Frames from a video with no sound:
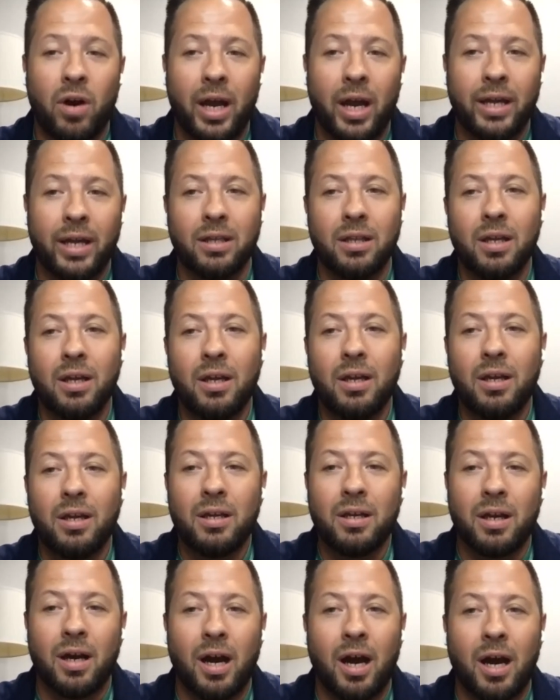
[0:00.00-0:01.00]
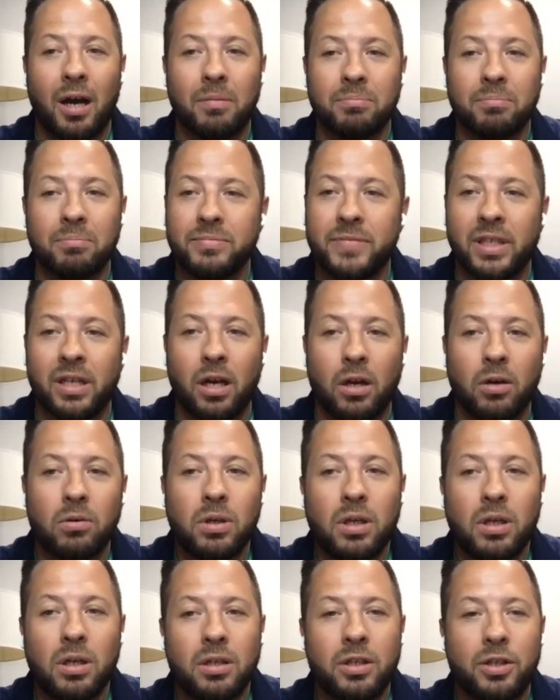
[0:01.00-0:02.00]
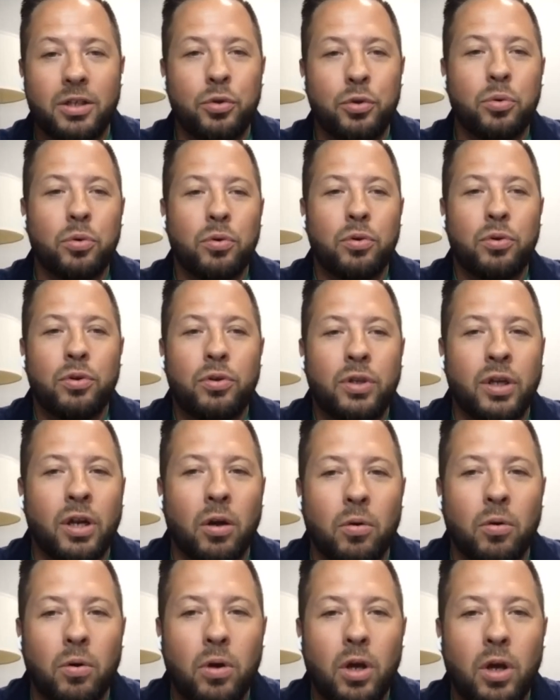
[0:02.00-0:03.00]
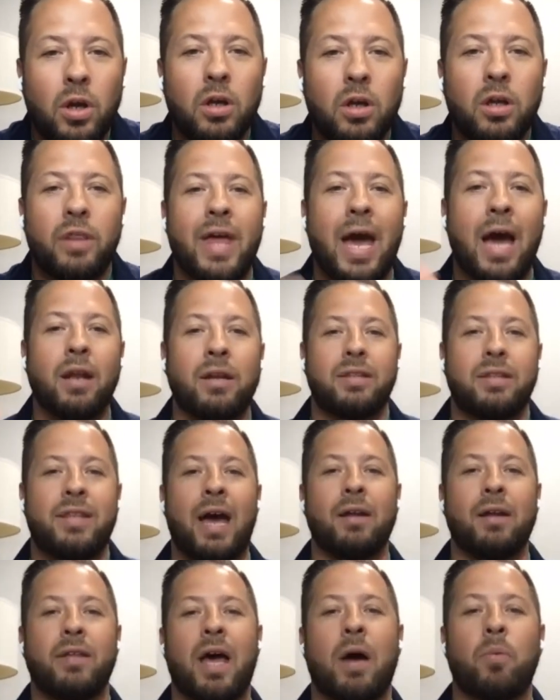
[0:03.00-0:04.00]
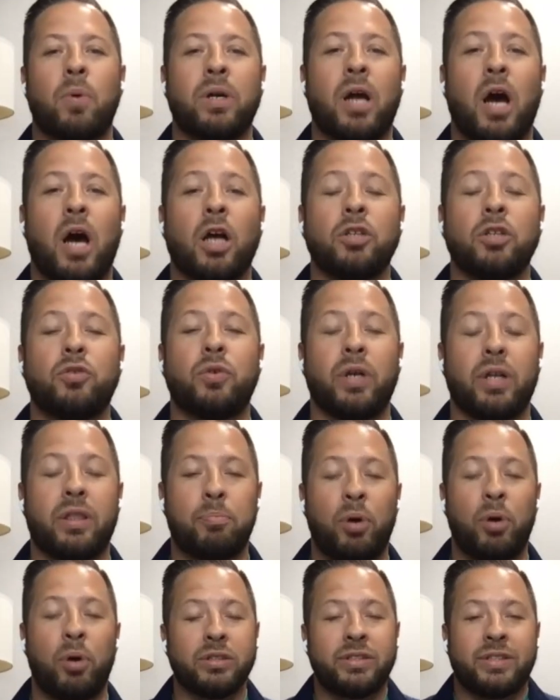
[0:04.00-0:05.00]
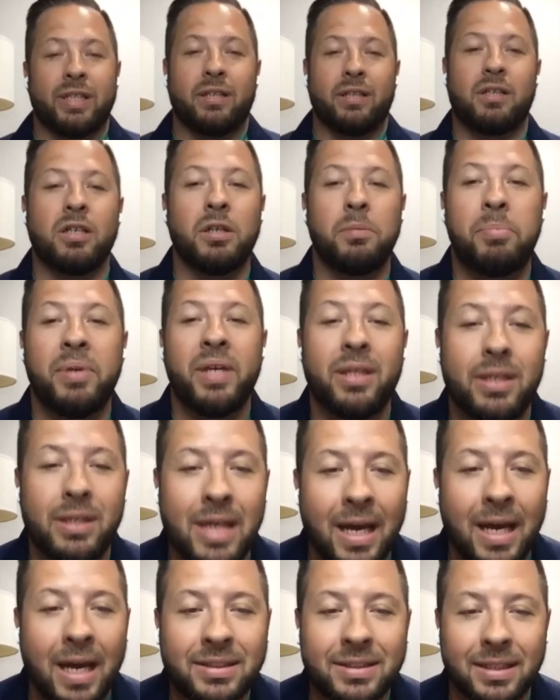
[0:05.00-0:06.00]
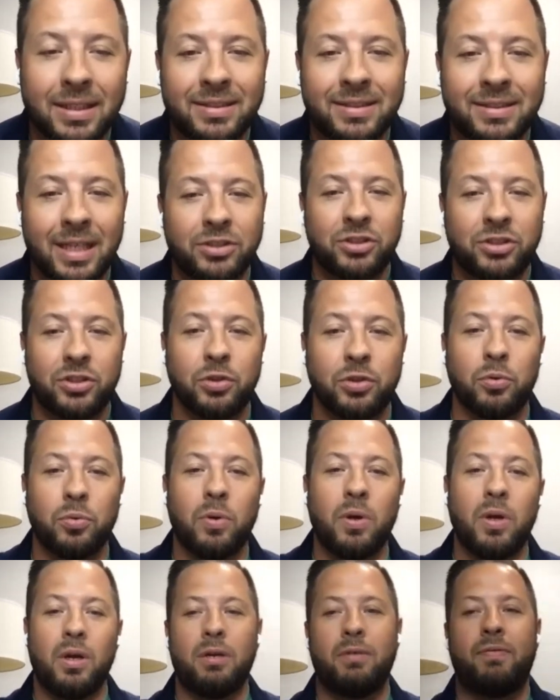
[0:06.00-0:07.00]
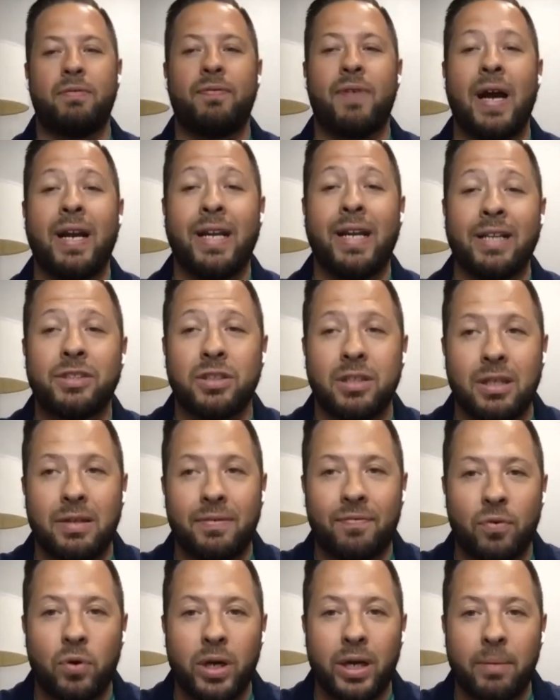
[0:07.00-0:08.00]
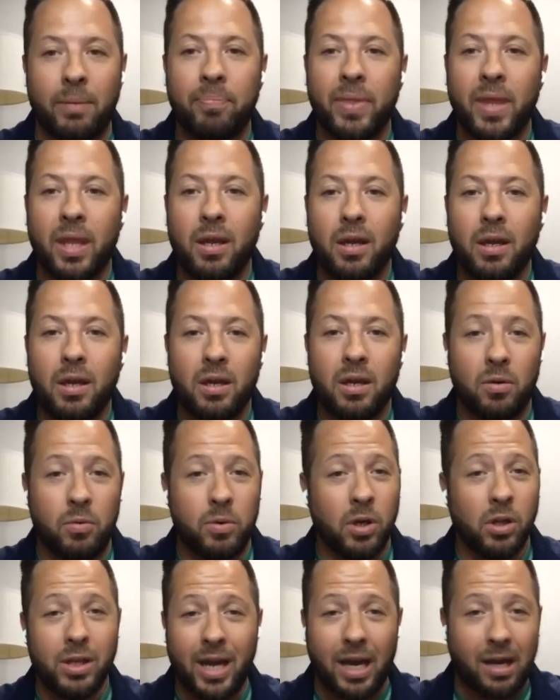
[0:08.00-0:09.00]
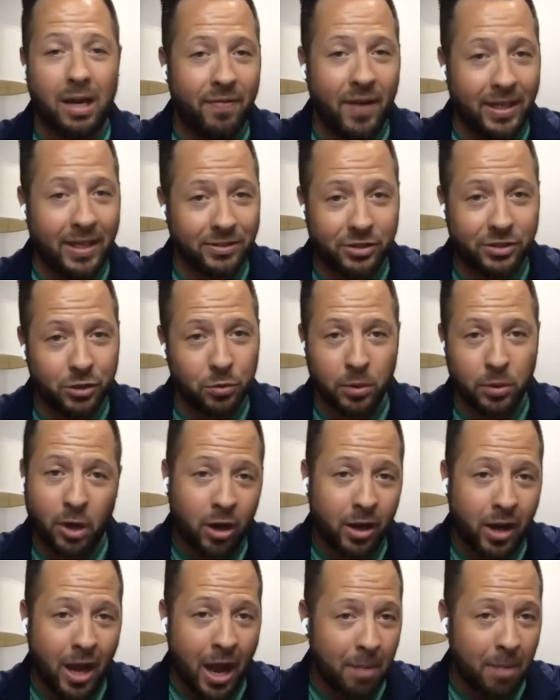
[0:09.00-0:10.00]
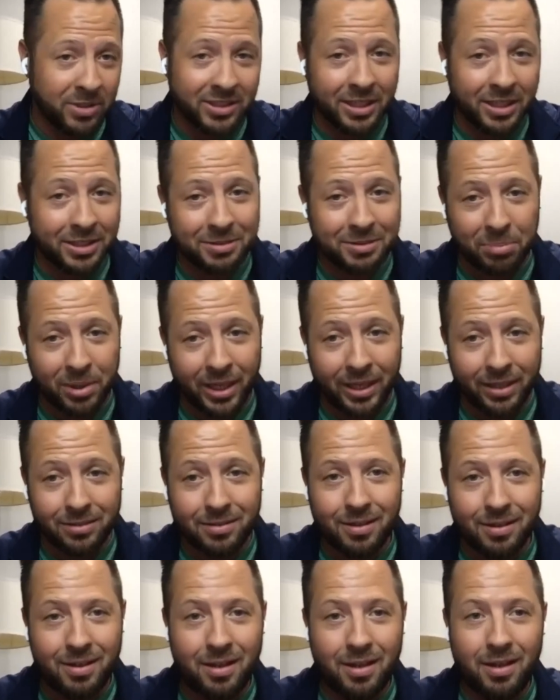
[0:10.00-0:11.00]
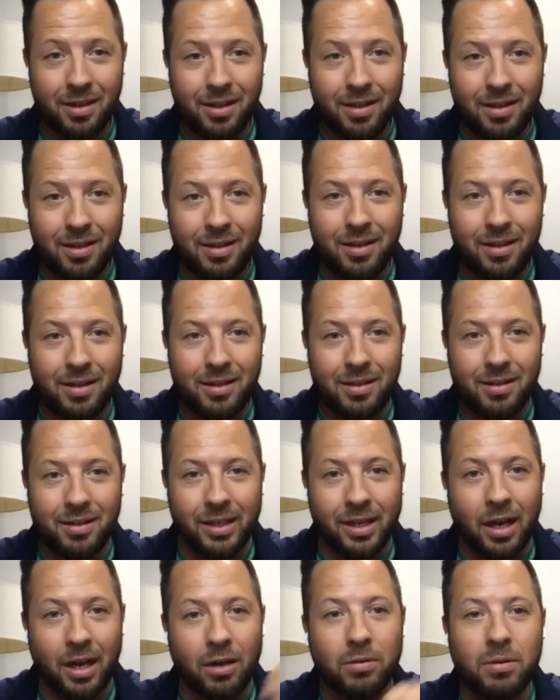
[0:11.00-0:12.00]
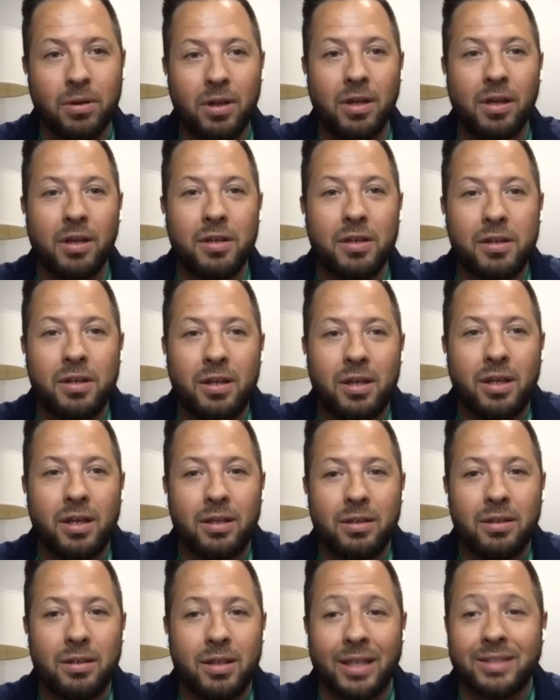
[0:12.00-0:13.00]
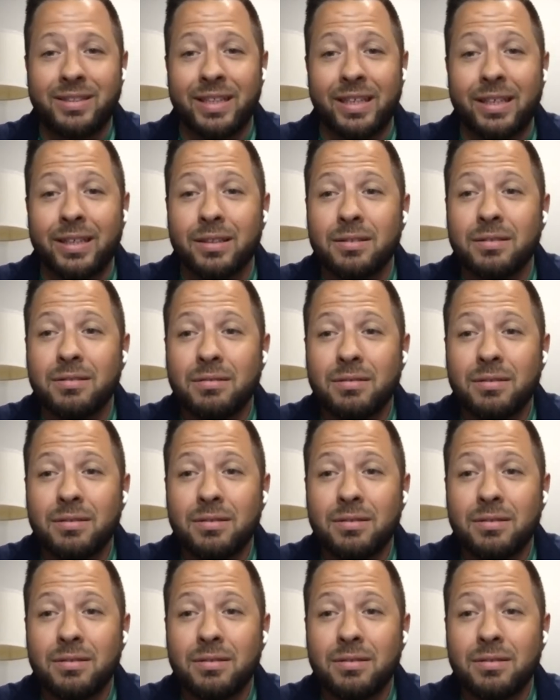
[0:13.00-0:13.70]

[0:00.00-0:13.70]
right? Um, you know, you you know that that that one hundredth person could be the yes that sets you financially free. We only got to find two in our compensation plan. You know, that's it,